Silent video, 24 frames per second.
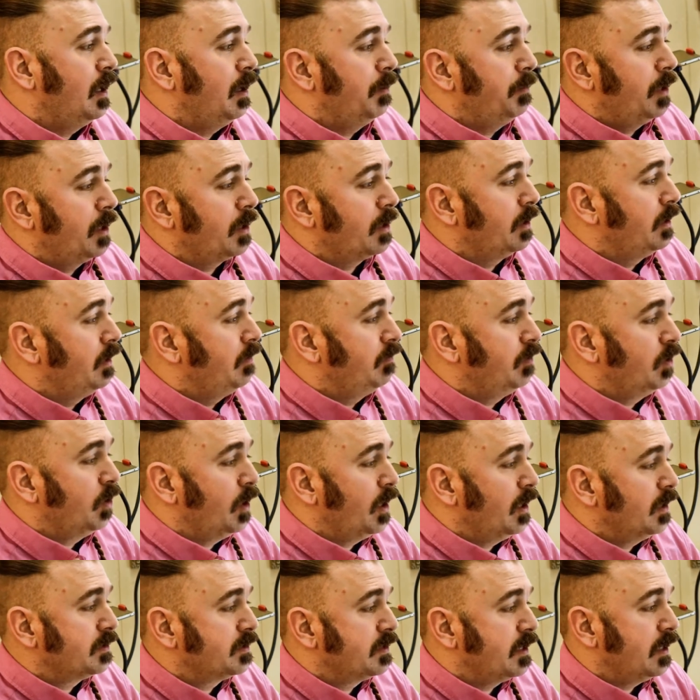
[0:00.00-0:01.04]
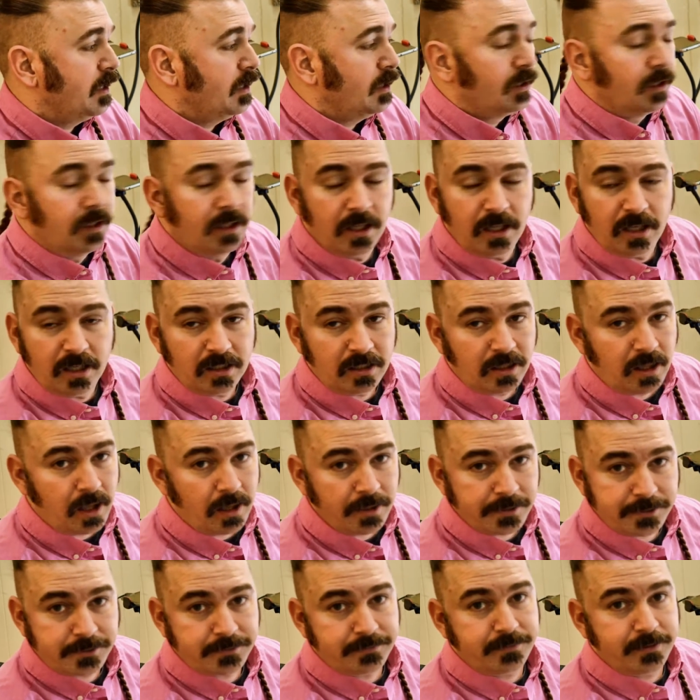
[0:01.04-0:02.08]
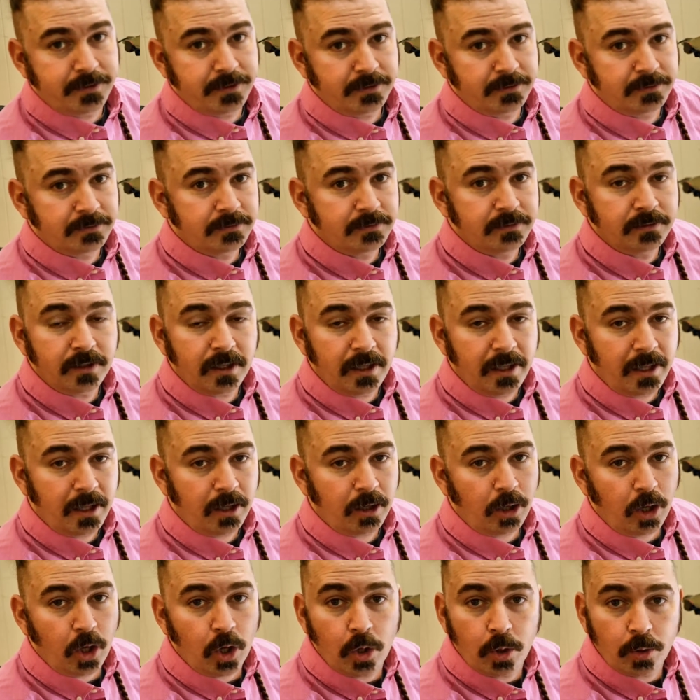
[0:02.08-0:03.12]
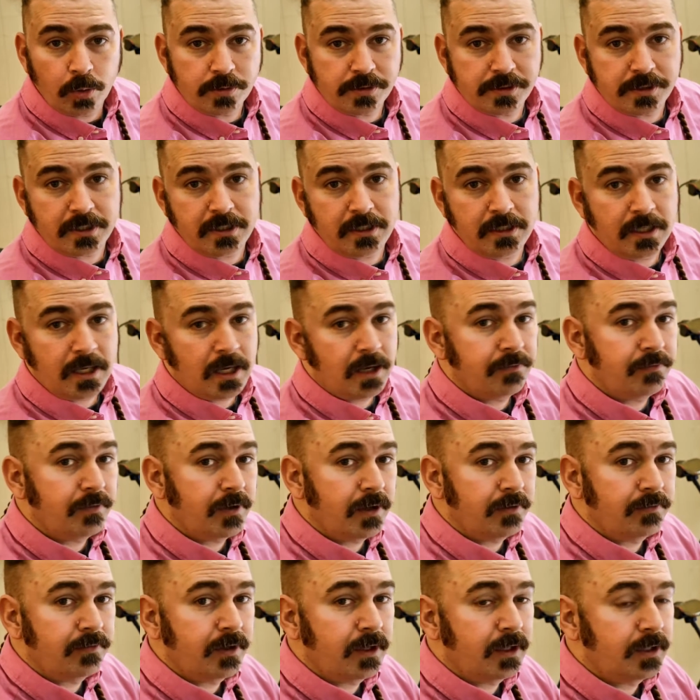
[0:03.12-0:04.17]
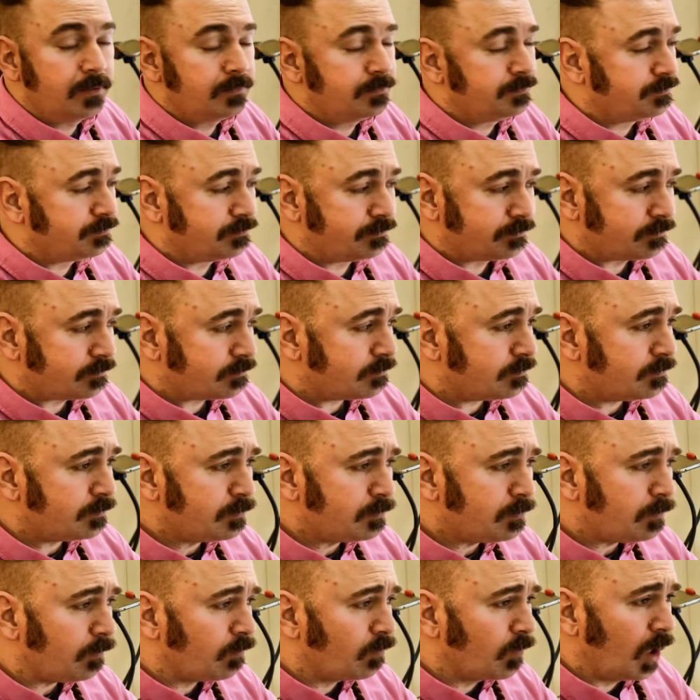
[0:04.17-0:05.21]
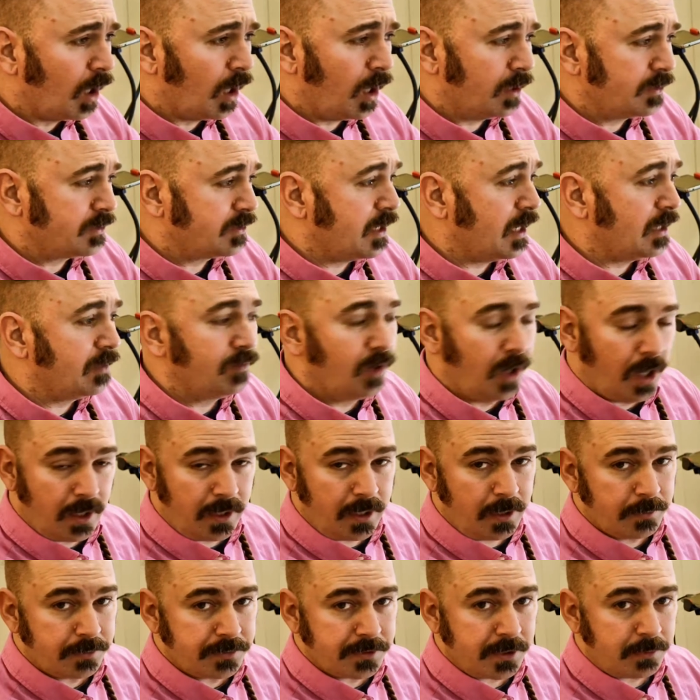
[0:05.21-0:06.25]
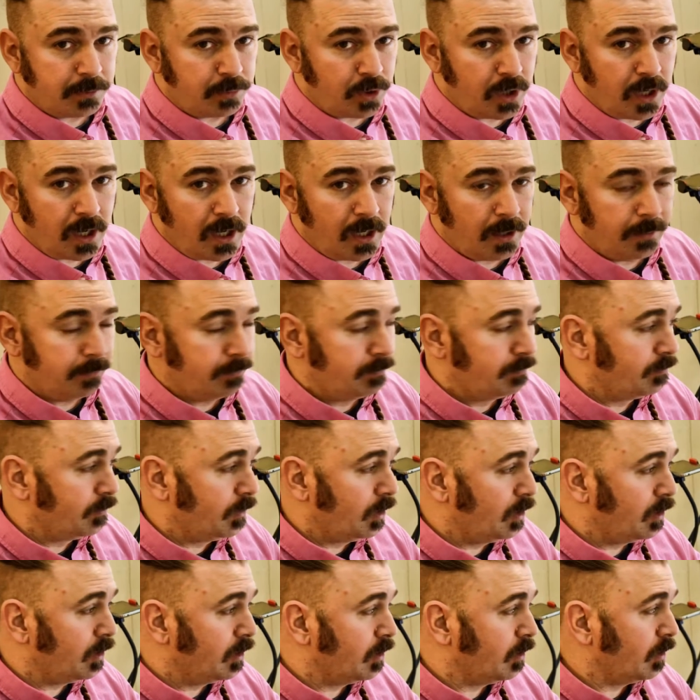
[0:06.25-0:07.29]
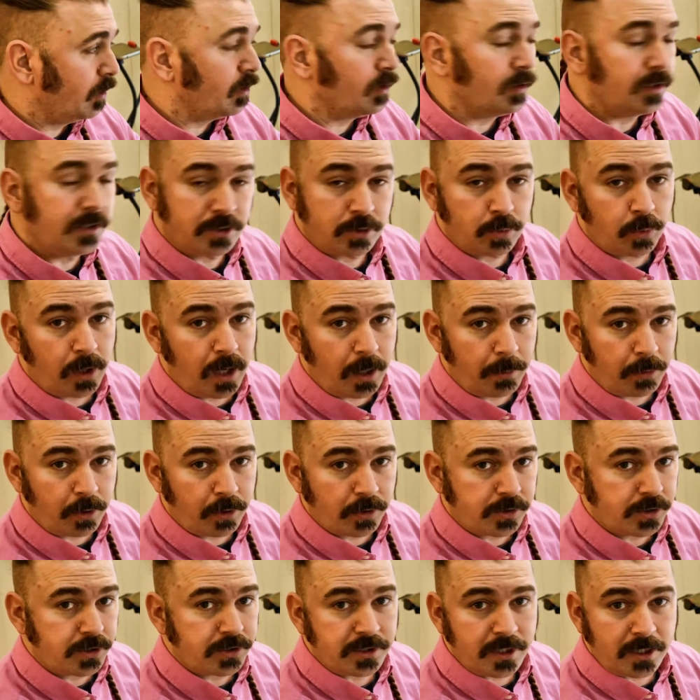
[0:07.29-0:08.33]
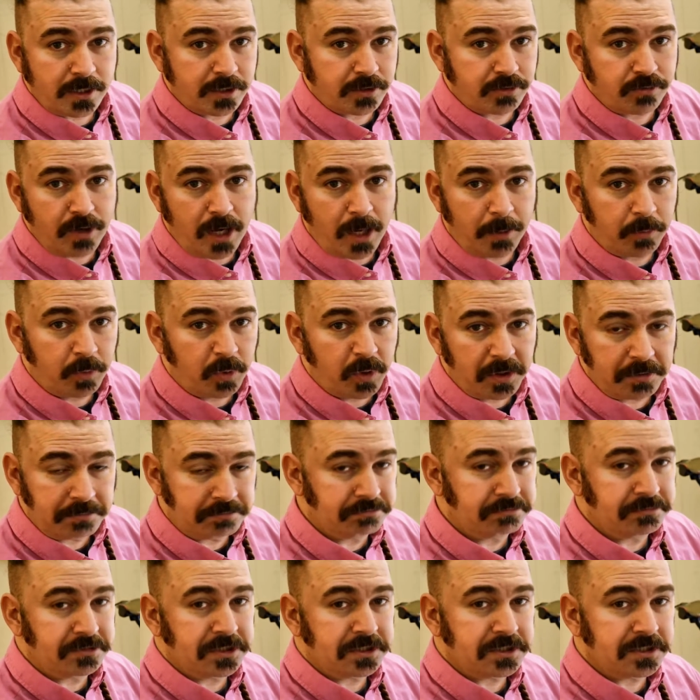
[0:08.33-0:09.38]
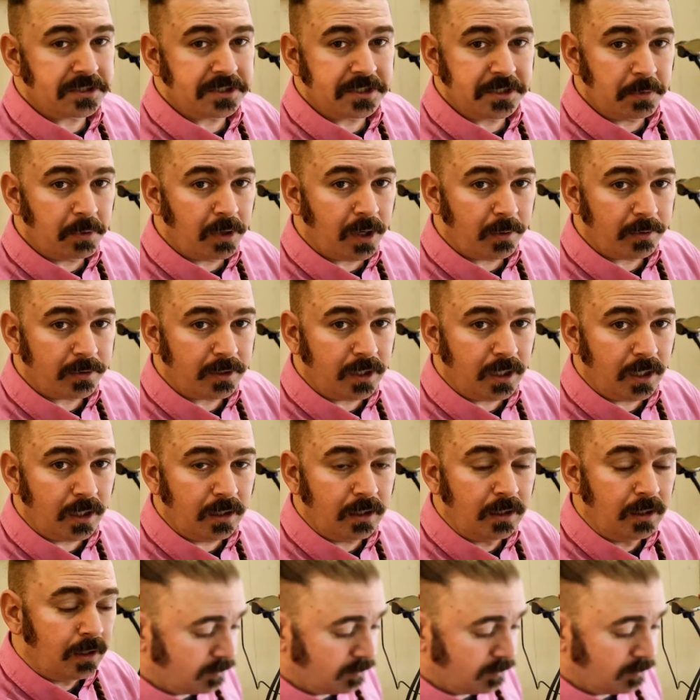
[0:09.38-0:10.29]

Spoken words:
I'm not going to even know how to say it, Lozfn, L-O-Z-F-F-N. It's not even on Amazon Prime, at least the one I purchased. I just grabbed one just to see what I would get.